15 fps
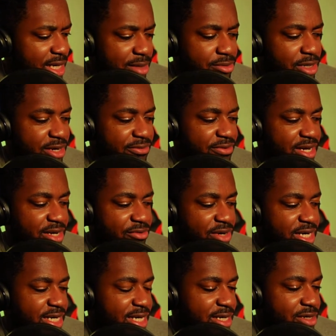I can probably find it
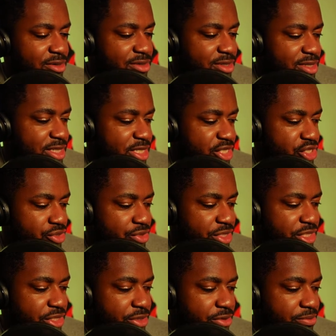right now and show
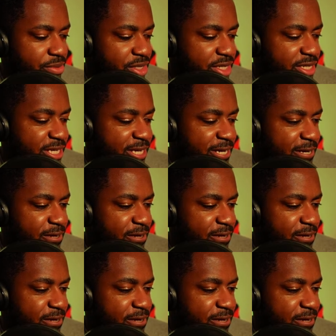it to you, but